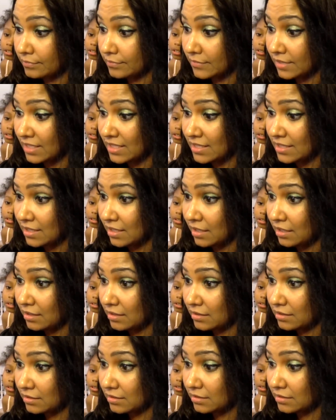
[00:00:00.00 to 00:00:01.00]
That's not
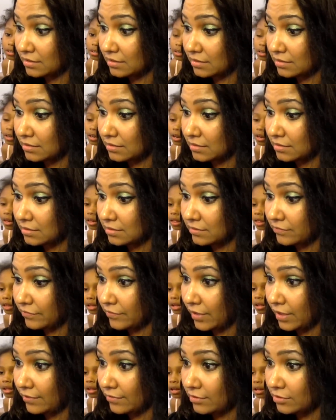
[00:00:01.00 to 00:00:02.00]

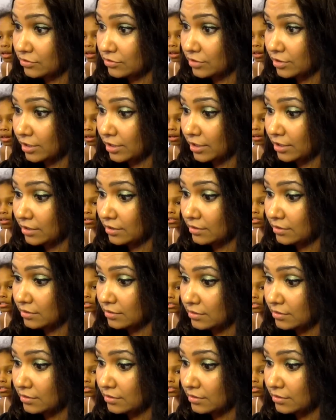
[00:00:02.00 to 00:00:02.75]
500 days.